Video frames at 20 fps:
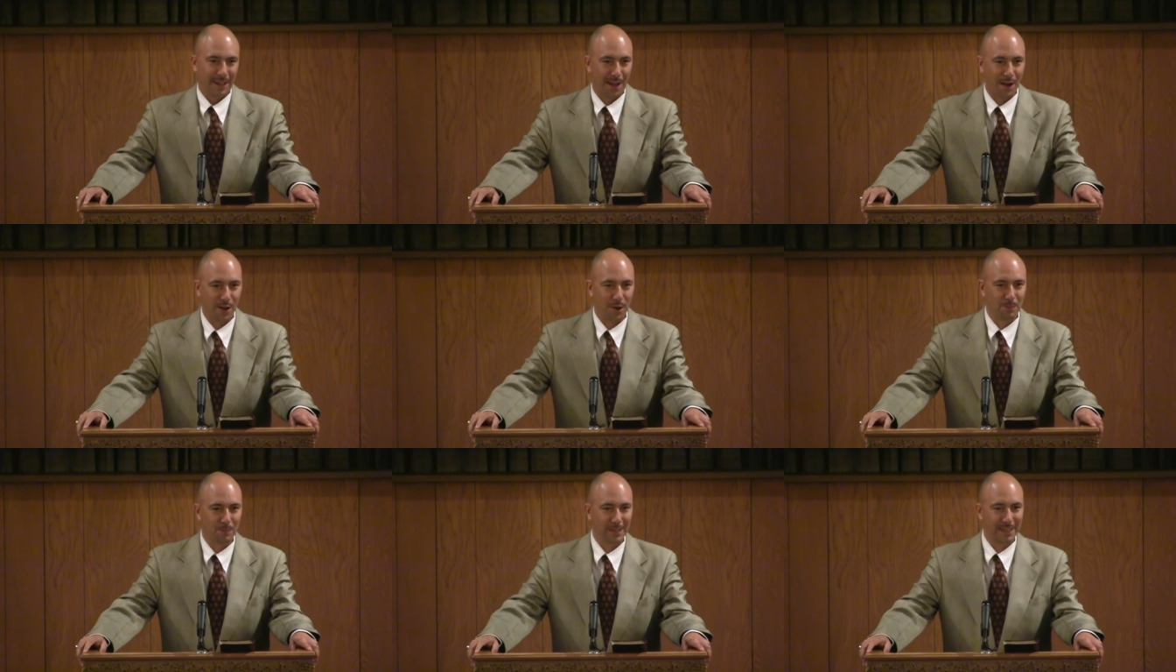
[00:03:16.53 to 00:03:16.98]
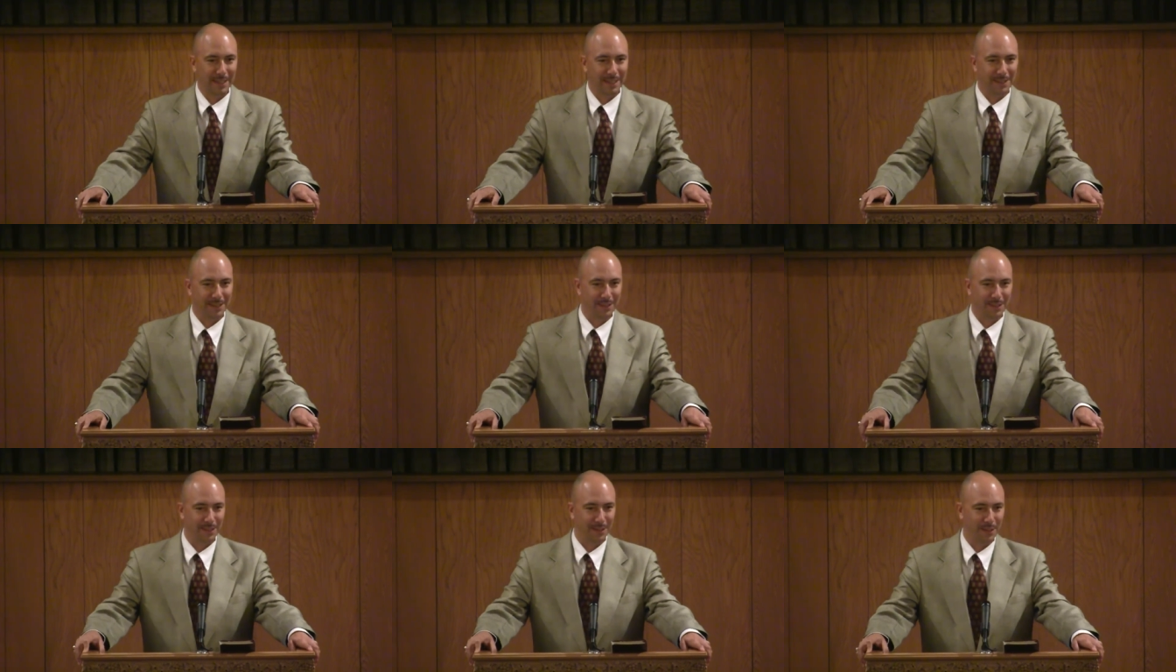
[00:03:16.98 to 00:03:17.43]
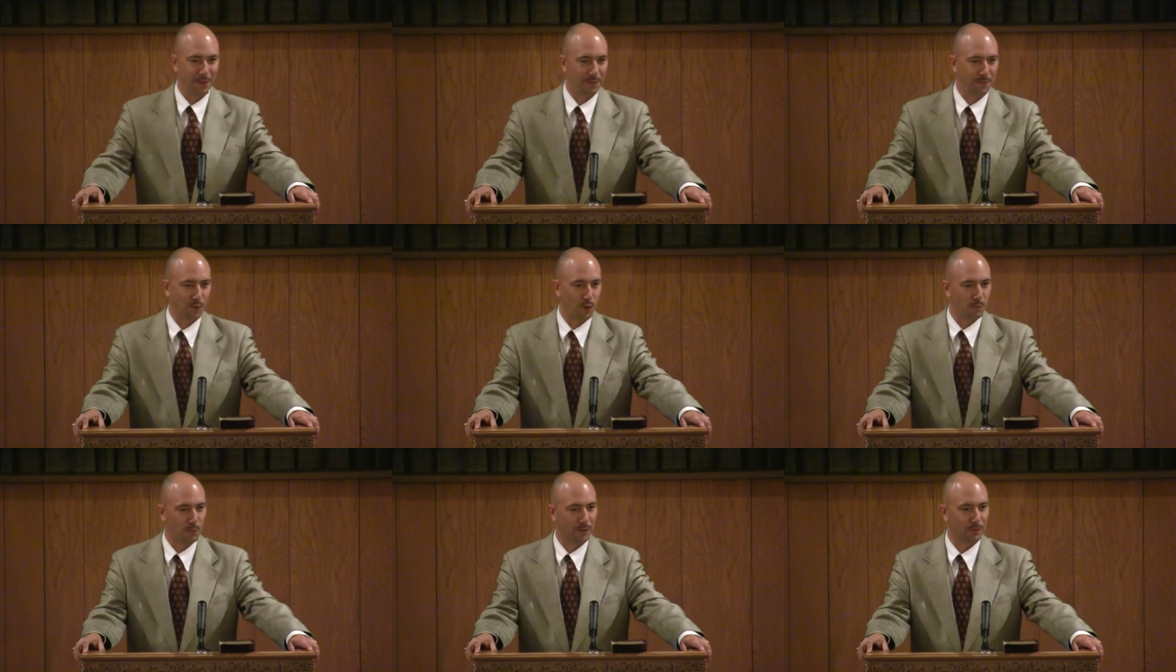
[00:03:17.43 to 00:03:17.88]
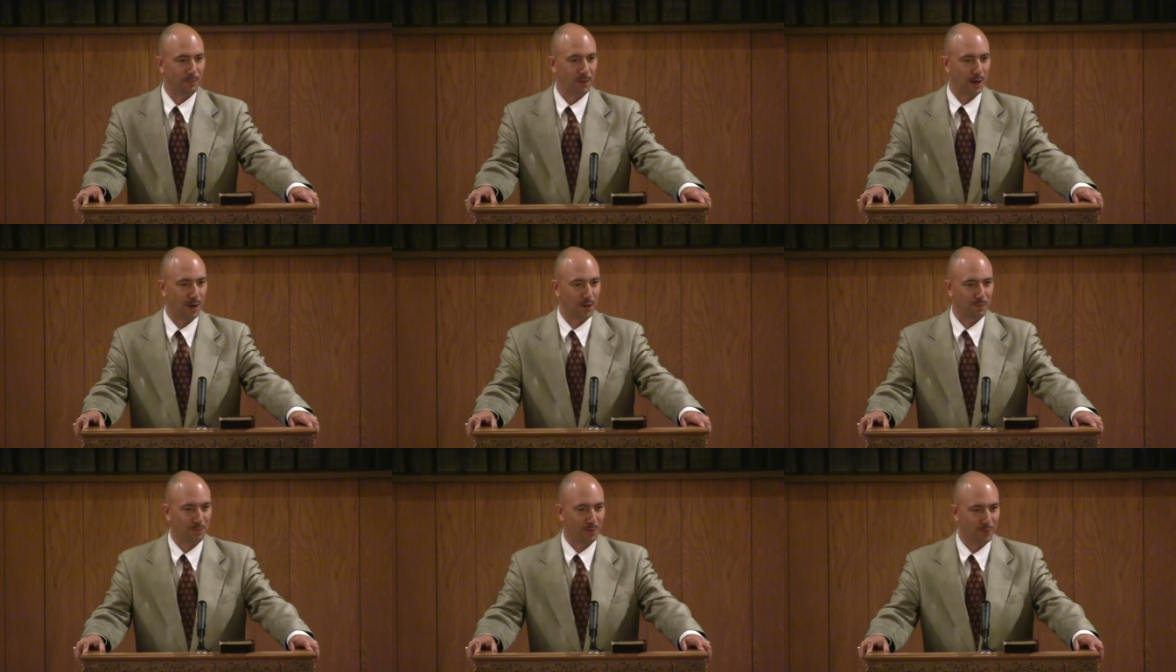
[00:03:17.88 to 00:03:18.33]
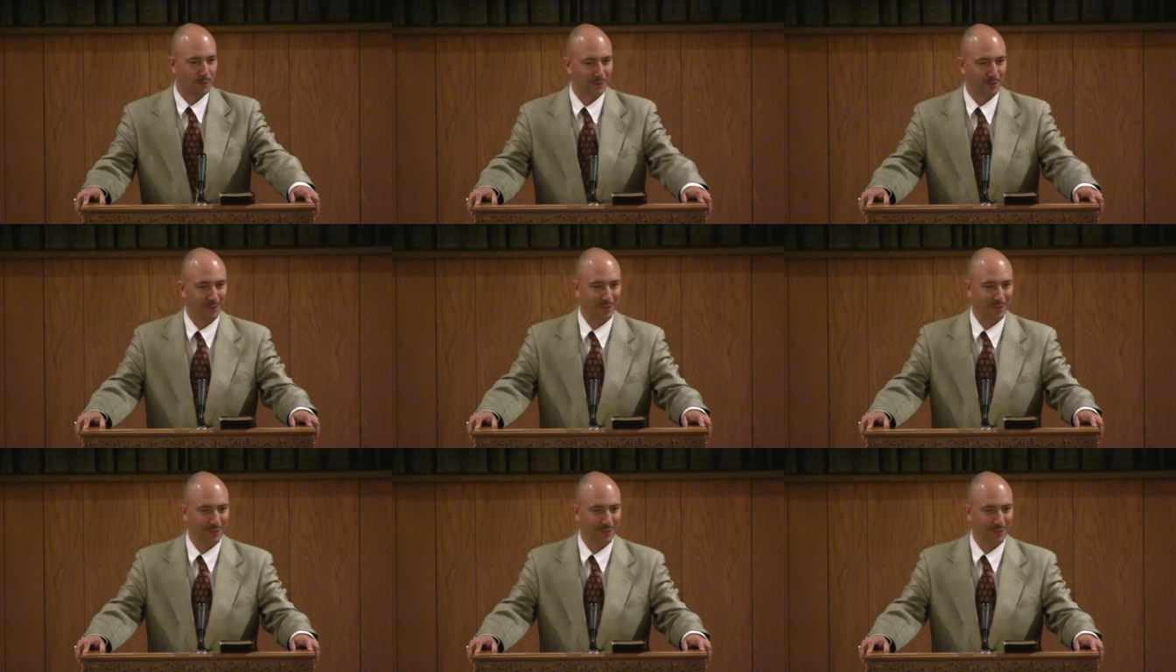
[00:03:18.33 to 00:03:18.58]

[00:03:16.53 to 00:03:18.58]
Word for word: albeit a form of PowerPoint.